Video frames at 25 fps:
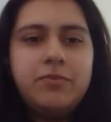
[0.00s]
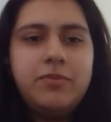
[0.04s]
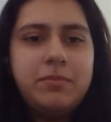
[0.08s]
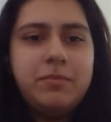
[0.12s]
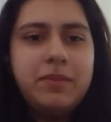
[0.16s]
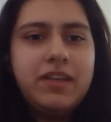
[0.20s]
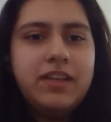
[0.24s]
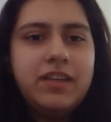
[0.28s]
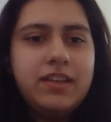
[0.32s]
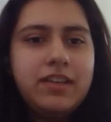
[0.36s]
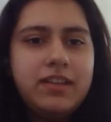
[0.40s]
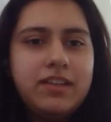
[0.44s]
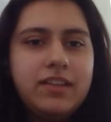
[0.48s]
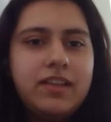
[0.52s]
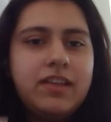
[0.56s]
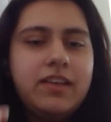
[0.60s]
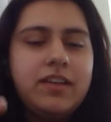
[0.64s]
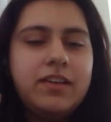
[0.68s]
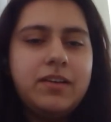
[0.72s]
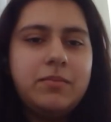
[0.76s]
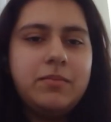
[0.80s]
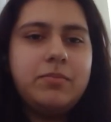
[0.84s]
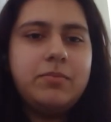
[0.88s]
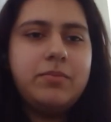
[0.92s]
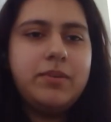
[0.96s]
we make it
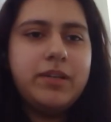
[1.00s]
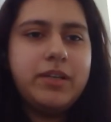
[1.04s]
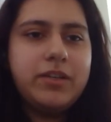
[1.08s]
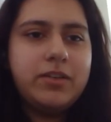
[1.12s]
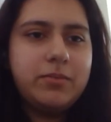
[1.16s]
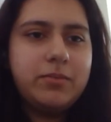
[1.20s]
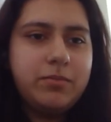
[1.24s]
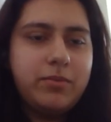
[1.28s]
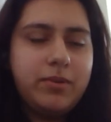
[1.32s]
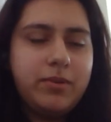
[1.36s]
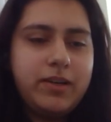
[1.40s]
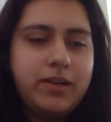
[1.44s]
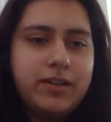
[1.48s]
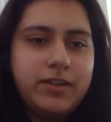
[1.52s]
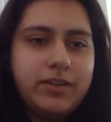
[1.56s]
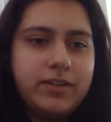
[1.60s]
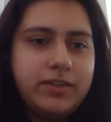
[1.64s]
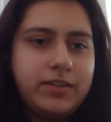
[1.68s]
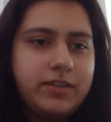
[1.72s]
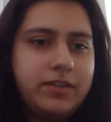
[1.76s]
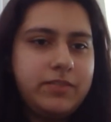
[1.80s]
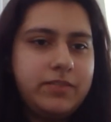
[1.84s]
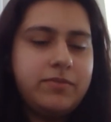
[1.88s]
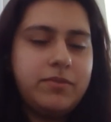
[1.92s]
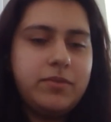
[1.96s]
like a bigger
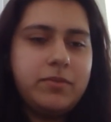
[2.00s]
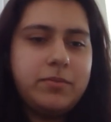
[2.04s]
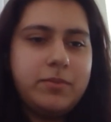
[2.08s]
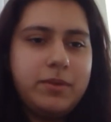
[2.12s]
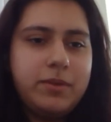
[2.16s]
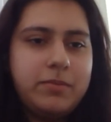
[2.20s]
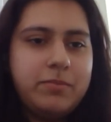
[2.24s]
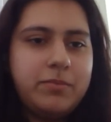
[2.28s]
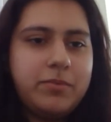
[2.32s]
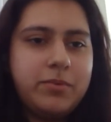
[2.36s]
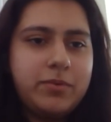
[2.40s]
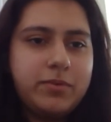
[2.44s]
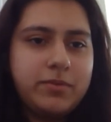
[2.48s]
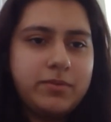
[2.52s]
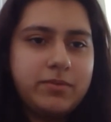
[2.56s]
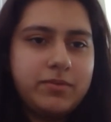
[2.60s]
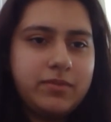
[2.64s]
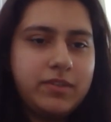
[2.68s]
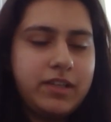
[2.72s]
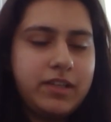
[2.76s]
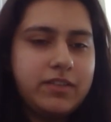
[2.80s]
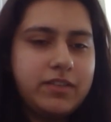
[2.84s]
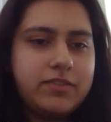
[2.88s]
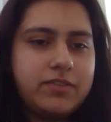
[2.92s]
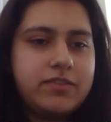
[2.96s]
priority for people
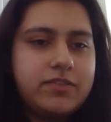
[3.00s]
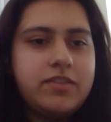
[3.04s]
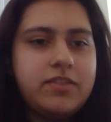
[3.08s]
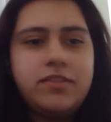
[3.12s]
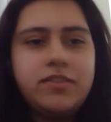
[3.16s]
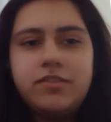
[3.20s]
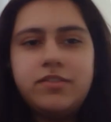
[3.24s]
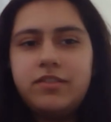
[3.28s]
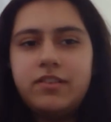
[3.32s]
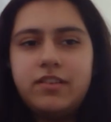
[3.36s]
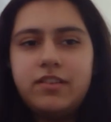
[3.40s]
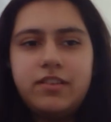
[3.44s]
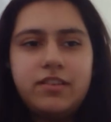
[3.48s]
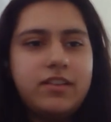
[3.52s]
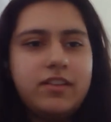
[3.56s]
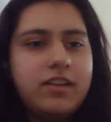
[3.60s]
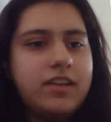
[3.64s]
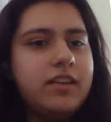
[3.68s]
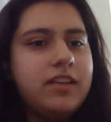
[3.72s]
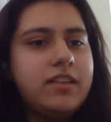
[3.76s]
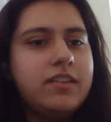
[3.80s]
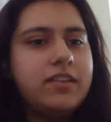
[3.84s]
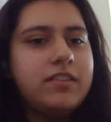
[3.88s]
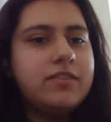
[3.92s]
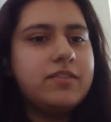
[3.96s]
like teaching it
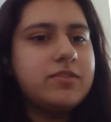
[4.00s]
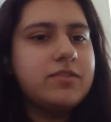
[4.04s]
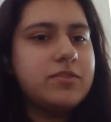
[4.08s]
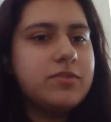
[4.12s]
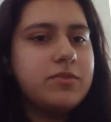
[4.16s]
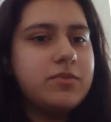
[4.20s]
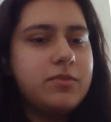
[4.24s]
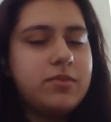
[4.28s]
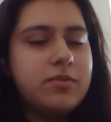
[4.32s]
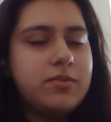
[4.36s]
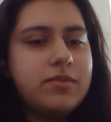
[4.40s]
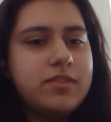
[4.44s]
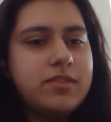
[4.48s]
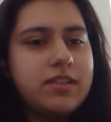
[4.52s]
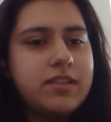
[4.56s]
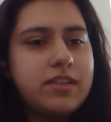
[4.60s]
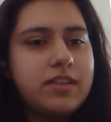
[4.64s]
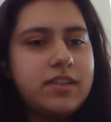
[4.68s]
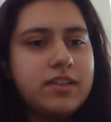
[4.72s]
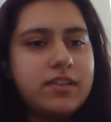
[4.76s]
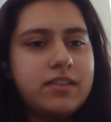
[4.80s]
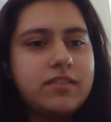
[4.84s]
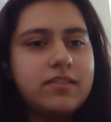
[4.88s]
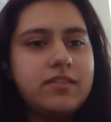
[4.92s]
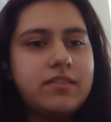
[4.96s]
like in schools
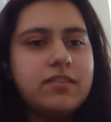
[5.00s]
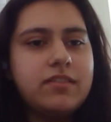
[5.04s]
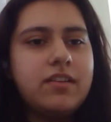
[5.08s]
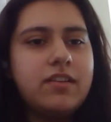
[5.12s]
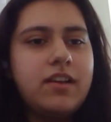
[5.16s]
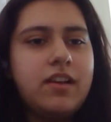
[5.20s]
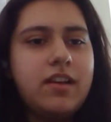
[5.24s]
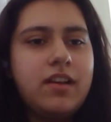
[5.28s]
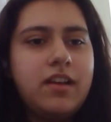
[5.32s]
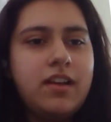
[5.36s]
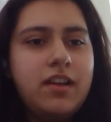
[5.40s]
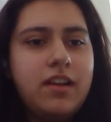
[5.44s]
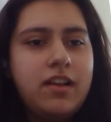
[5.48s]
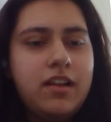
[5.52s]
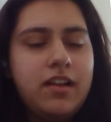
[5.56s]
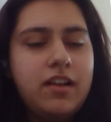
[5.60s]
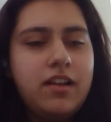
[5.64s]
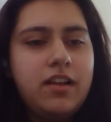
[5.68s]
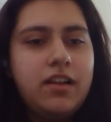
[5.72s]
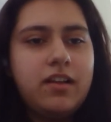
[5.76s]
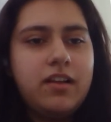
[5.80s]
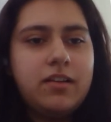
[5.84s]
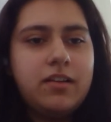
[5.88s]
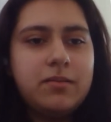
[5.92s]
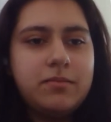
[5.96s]
like in
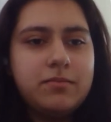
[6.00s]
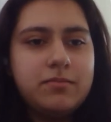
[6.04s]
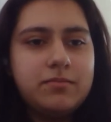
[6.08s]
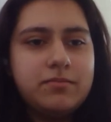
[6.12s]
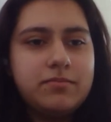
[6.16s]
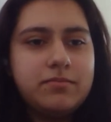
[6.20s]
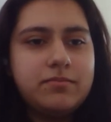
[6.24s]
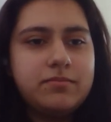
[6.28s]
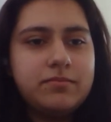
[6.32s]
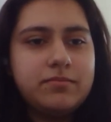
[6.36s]
um,